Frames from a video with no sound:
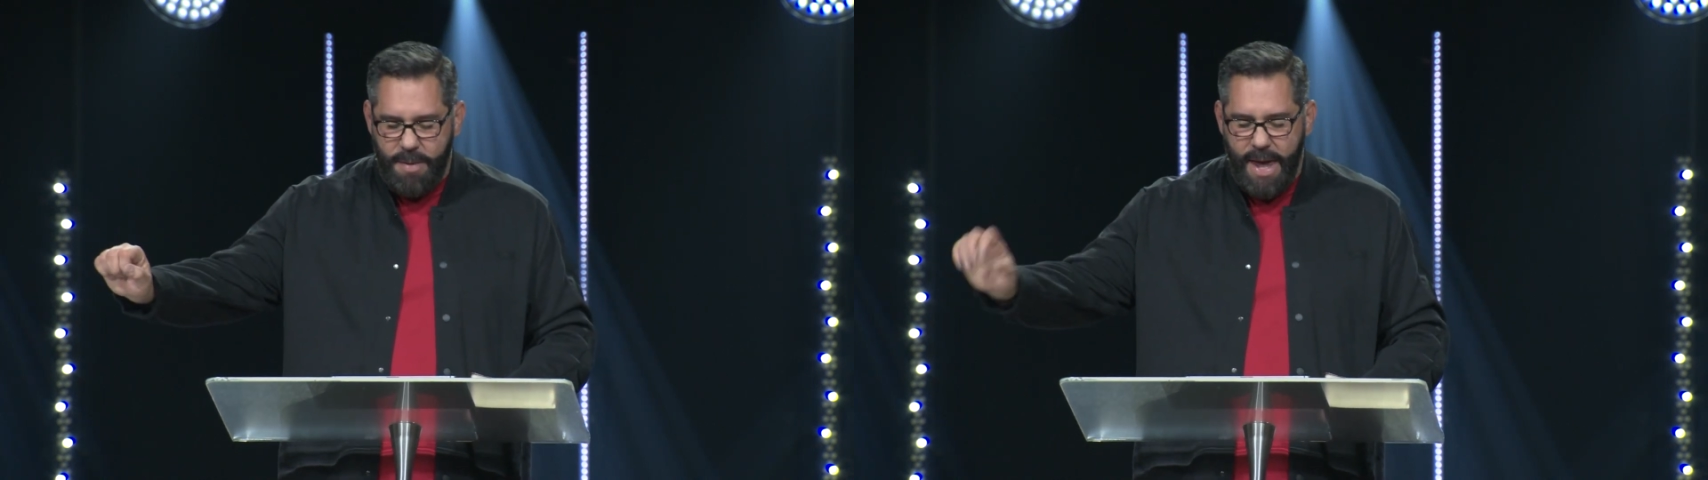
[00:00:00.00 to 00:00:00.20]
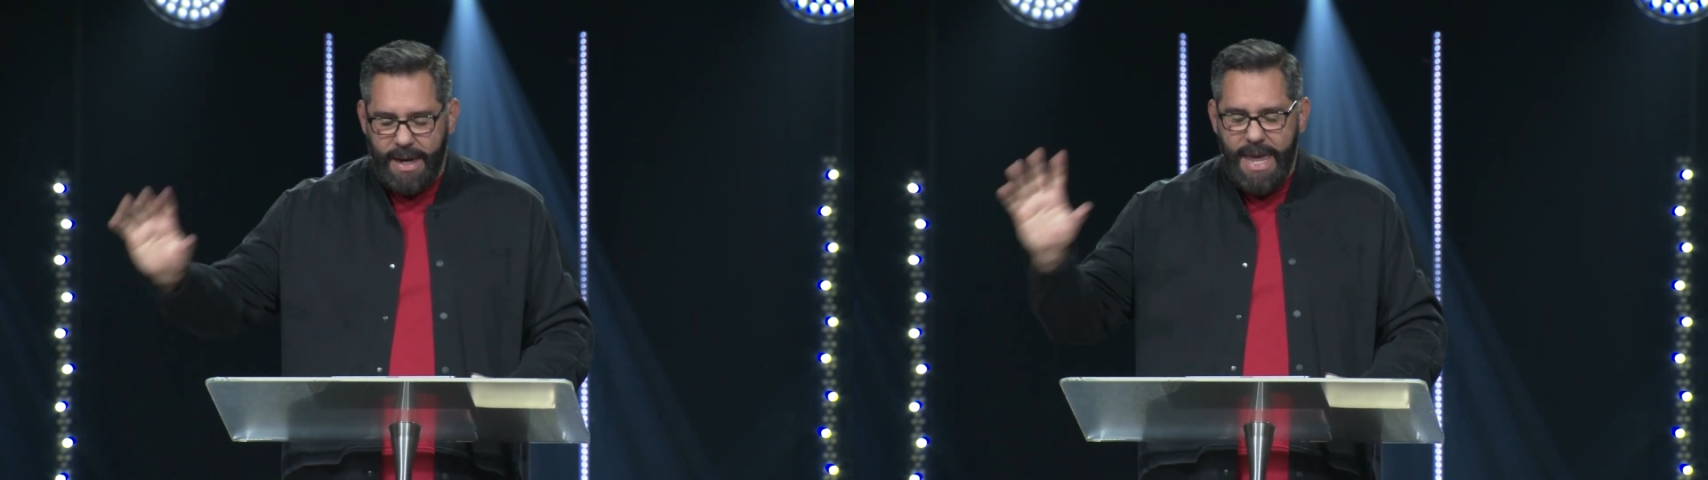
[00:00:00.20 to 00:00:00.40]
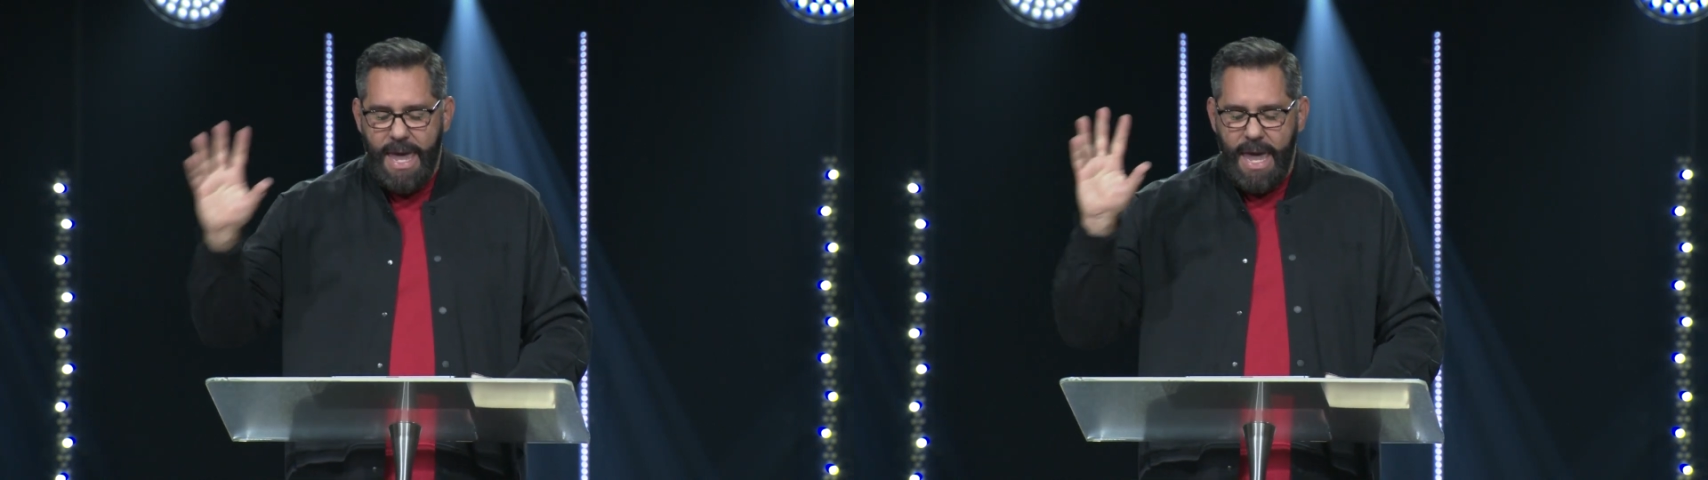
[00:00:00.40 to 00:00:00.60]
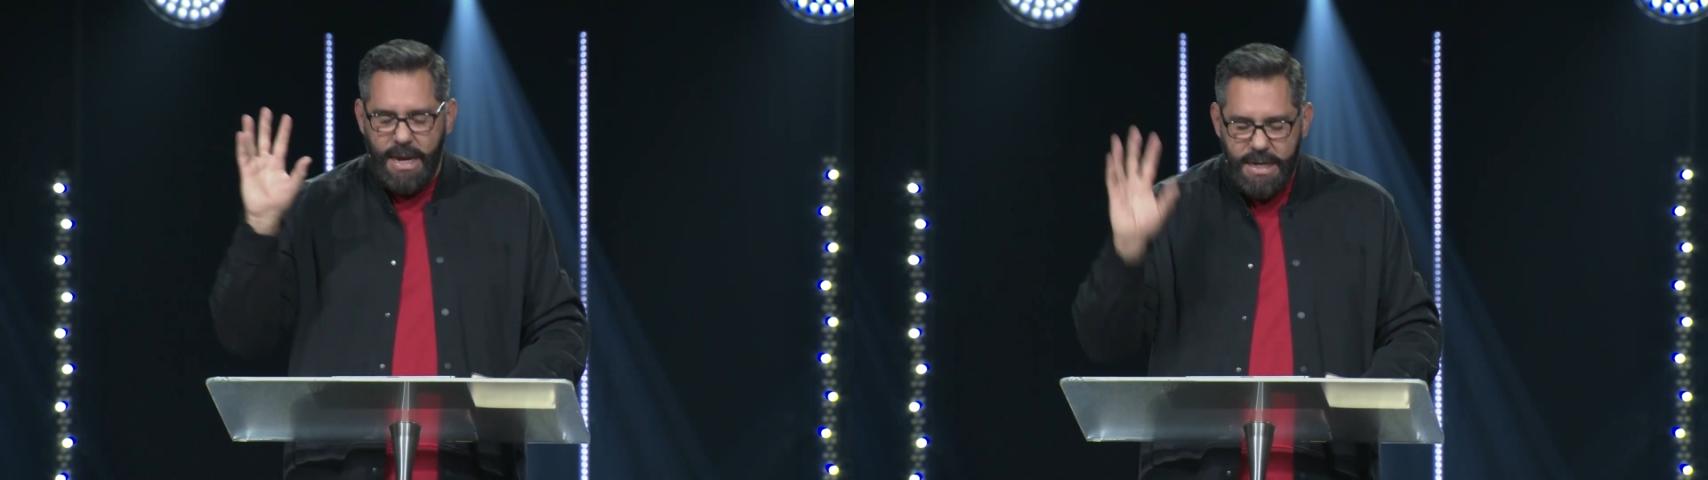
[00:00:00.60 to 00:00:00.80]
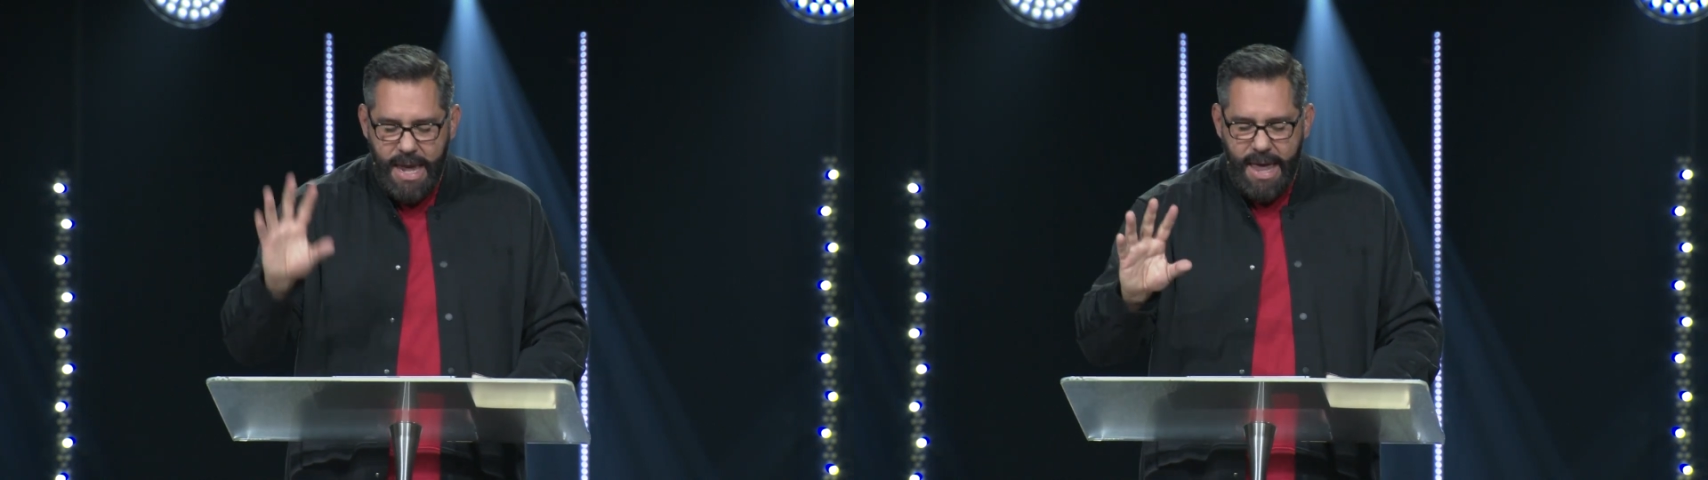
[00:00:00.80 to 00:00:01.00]
pack,
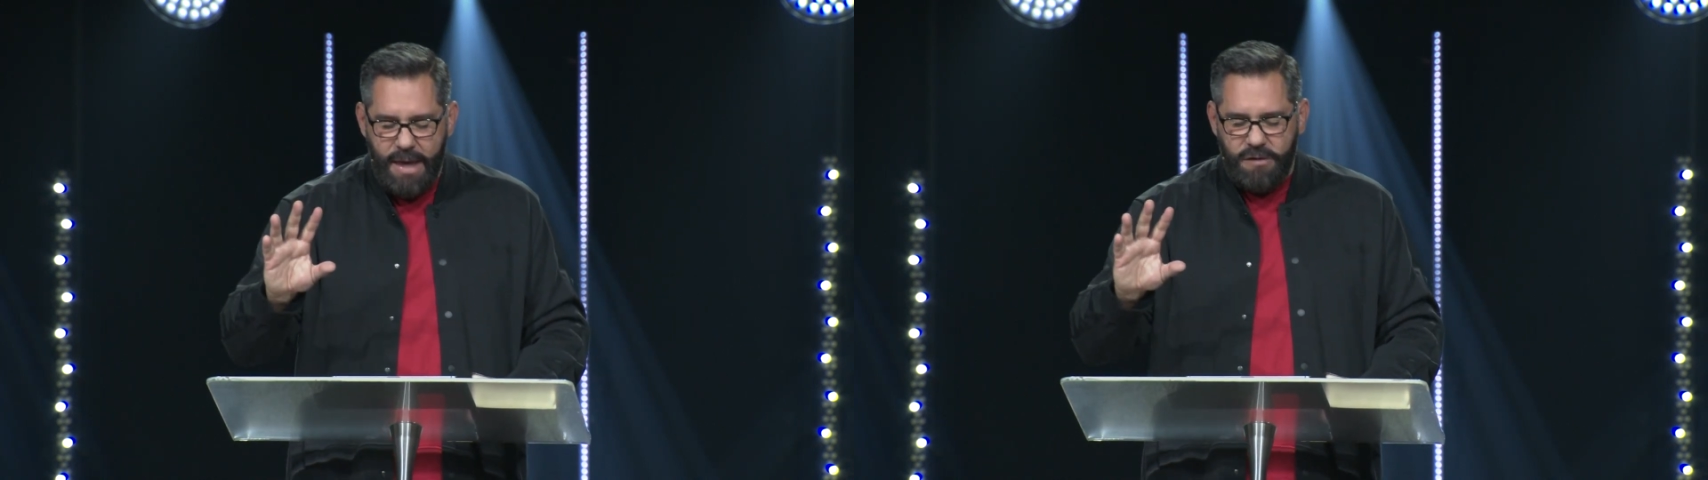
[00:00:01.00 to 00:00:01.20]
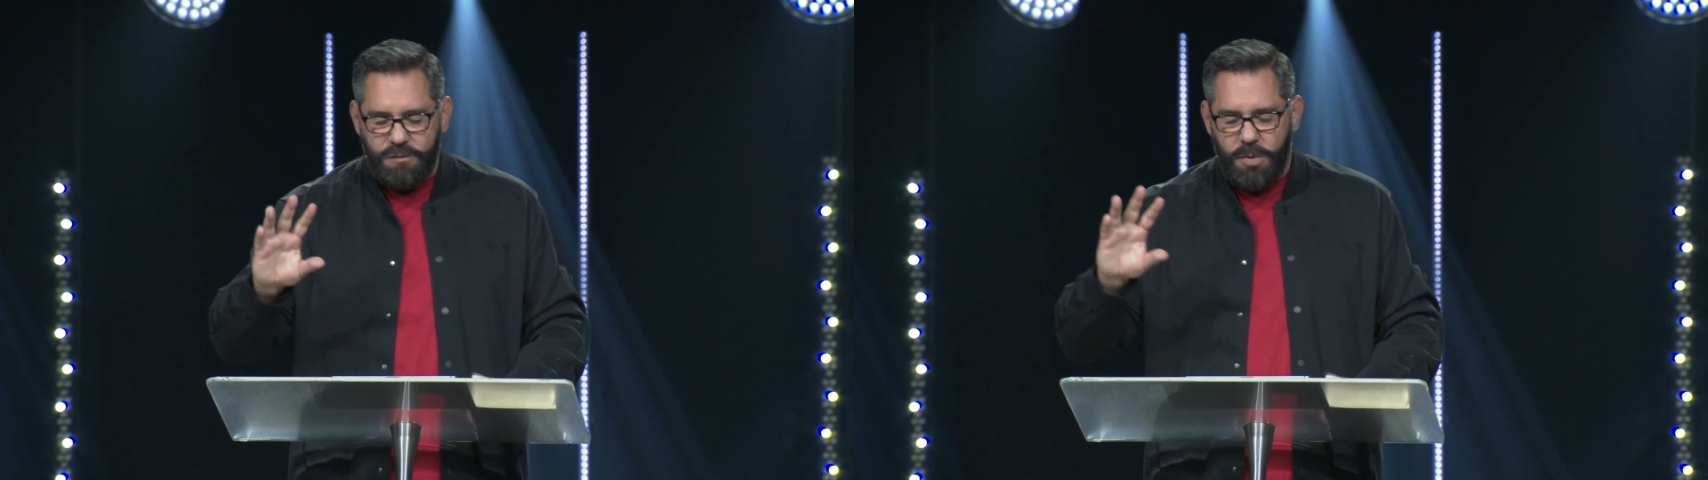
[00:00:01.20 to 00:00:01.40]
and yes,